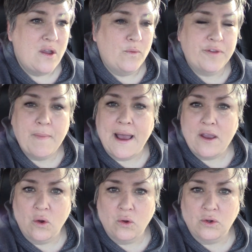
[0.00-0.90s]
With my
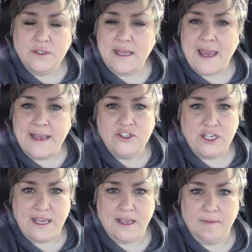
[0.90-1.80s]
old
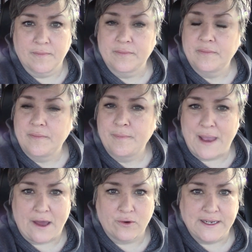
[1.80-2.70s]
AGM
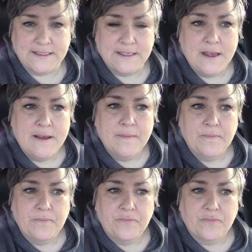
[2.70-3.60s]
batteries,
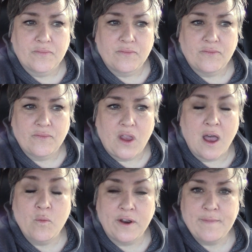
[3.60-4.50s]

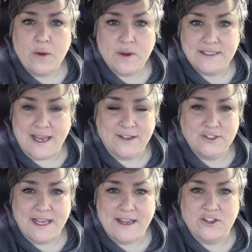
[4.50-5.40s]
on one of my rigs, I
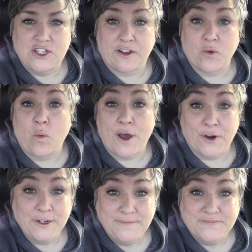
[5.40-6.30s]
actually had to check the
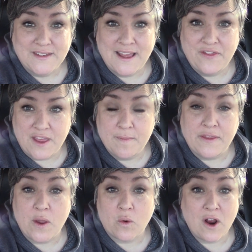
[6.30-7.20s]
water in them,
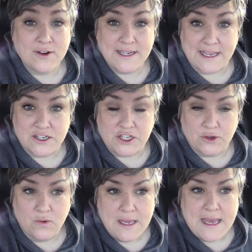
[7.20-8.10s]
and they were hard to get
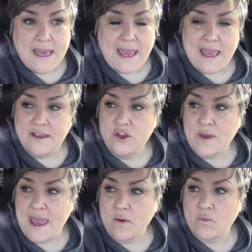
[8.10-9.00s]
to. And you
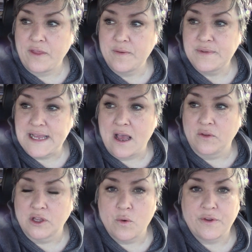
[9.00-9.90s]
can't run them
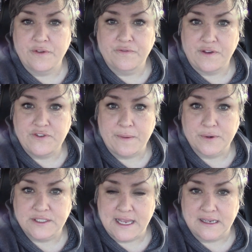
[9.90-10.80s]
down lower than
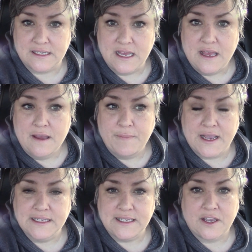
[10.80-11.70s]
50%
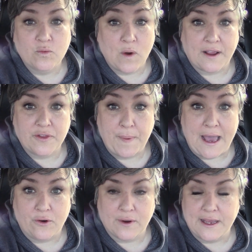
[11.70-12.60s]
because it can wreck the
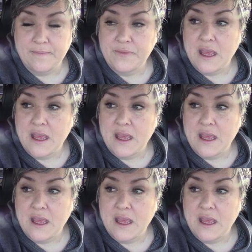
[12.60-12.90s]
battery.